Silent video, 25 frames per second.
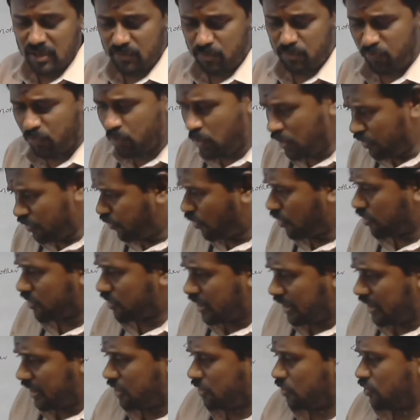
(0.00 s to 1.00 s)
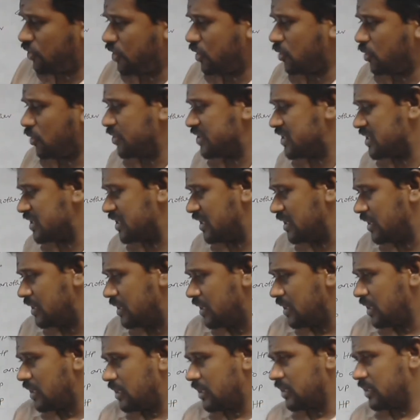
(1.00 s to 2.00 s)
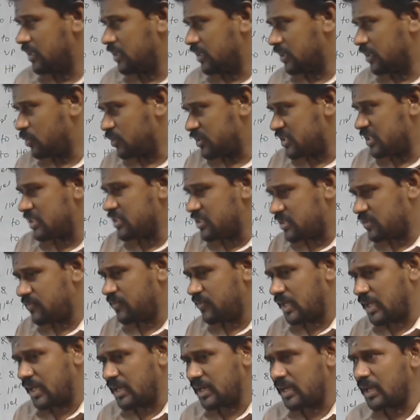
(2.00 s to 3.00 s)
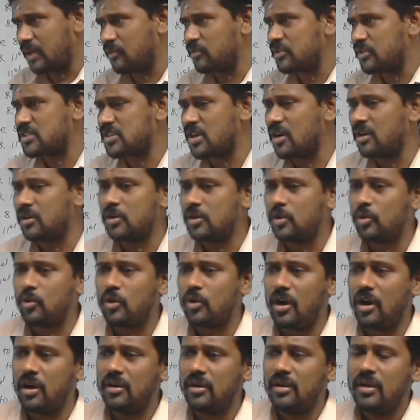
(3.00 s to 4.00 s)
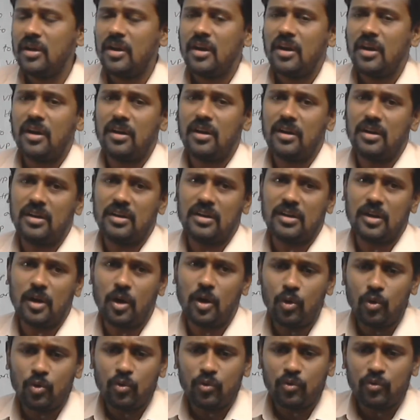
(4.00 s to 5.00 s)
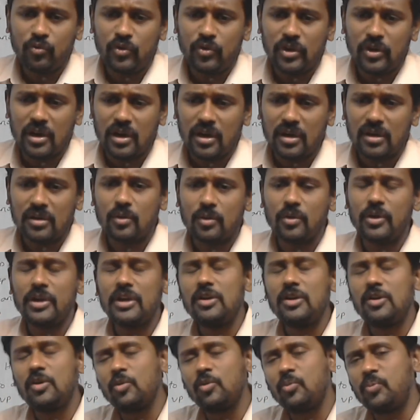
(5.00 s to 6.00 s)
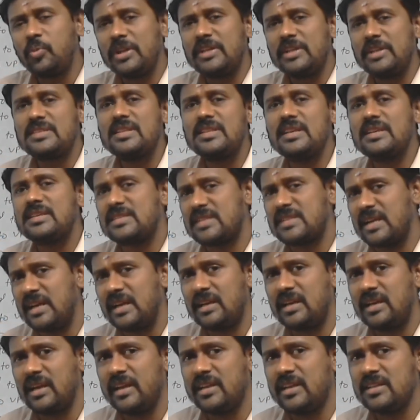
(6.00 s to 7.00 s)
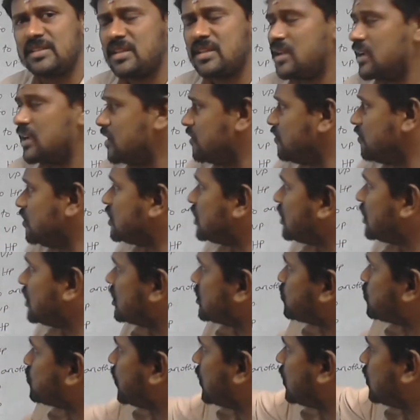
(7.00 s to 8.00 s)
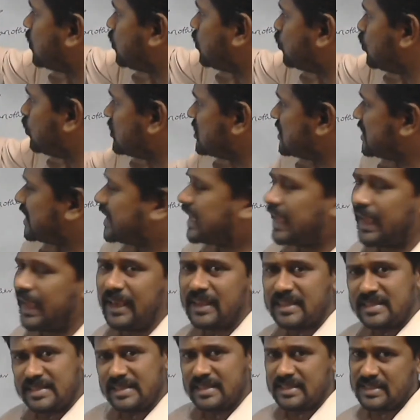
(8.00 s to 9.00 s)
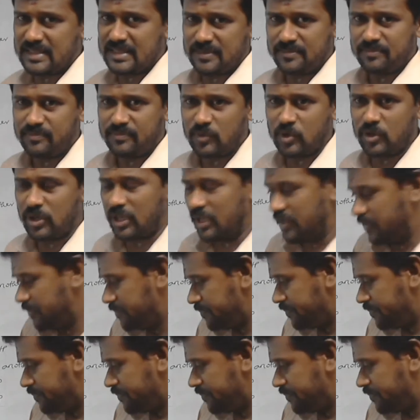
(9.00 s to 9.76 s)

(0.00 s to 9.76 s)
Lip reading: Before getting to the questions, we can have a short look on how we are going to place the straight lines with respect to these cases. Okay.